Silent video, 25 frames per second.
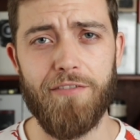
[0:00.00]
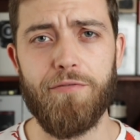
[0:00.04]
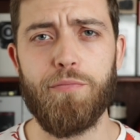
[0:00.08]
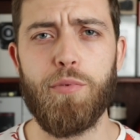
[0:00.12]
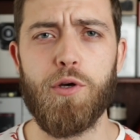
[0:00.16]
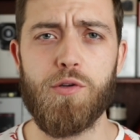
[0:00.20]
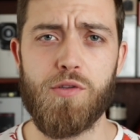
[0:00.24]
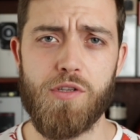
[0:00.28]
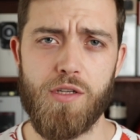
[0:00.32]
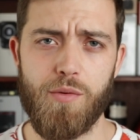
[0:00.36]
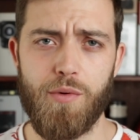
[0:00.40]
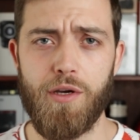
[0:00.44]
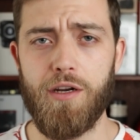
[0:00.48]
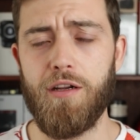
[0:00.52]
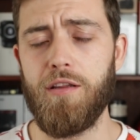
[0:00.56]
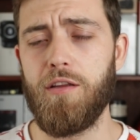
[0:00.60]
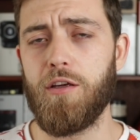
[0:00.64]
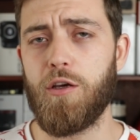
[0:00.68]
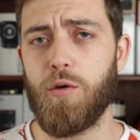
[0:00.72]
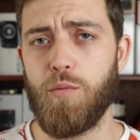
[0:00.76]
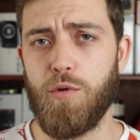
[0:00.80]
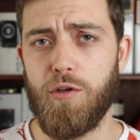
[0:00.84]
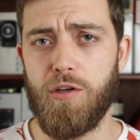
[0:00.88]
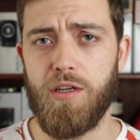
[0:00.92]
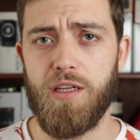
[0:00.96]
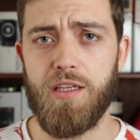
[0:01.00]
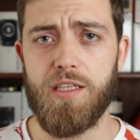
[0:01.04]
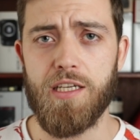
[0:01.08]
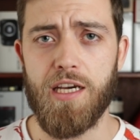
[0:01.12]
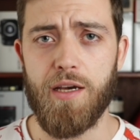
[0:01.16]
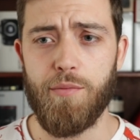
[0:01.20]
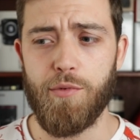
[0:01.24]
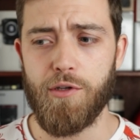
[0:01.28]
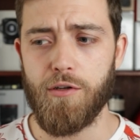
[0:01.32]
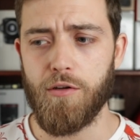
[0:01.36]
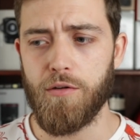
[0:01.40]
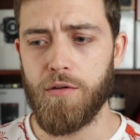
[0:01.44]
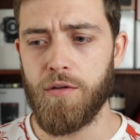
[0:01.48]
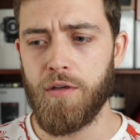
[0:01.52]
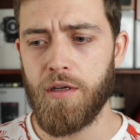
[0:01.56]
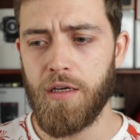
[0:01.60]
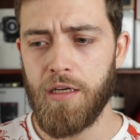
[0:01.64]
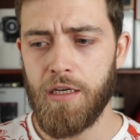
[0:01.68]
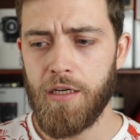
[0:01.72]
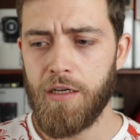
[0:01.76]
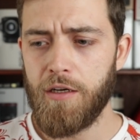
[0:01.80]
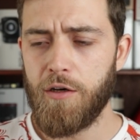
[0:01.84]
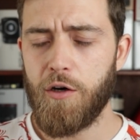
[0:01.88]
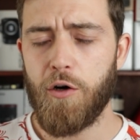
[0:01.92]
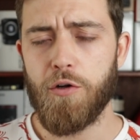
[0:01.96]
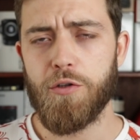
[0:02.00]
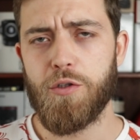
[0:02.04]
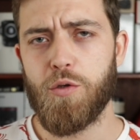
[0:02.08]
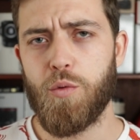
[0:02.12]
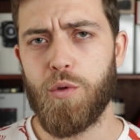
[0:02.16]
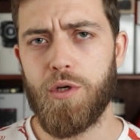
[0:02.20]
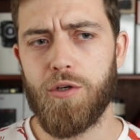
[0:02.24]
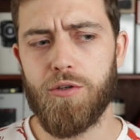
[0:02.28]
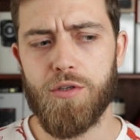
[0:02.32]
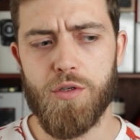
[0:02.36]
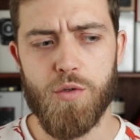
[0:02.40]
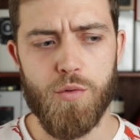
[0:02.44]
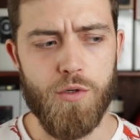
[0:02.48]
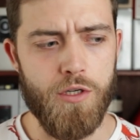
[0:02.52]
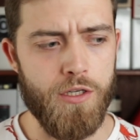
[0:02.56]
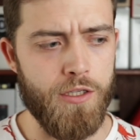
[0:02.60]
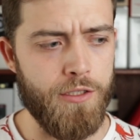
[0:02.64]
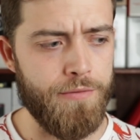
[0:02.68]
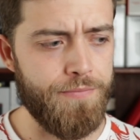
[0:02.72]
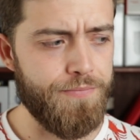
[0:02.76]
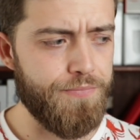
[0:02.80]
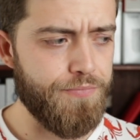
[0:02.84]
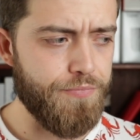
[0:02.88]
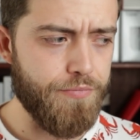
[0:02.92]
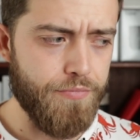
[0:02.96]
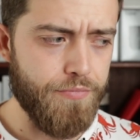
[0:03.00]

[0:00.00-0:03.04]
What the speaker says: I've posted about it in the community tab and on Twitter as well.